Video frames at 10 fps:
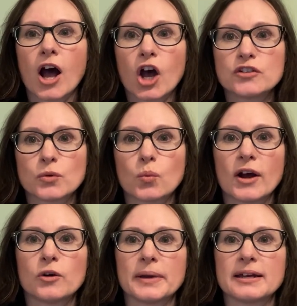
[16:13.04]

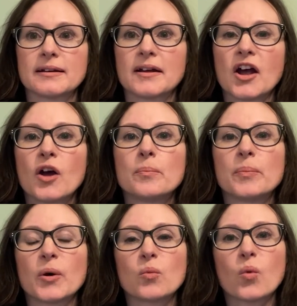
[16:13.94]
overwhelming.
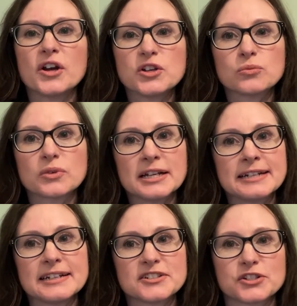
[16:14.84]
But what you really
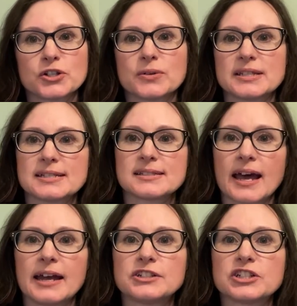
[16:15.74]
need to do at this
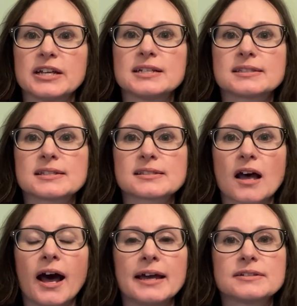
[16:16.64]
stage is
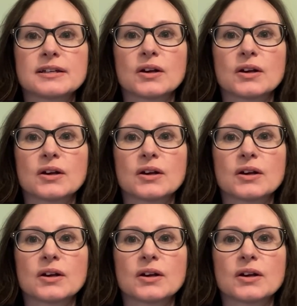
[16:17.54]
decide